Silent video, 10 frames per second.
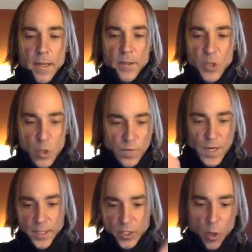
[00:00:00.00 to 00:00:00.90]
you've
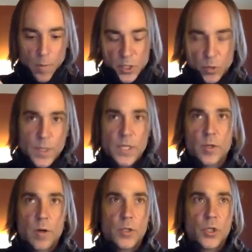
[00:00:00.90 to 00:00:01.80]
done so much
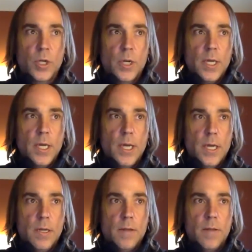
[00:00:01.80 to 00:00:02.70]
research
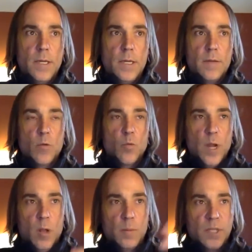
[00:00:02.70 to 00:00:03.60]
in the
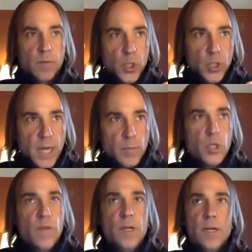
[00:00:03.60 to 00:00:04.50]
realms of
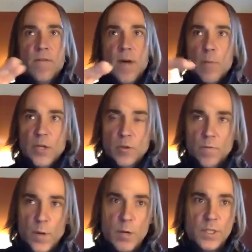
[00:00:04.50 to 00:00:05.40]
shape-shifting and vibrational
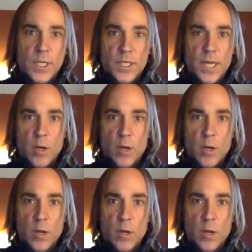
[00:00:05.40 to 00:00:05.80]
frequencies. And I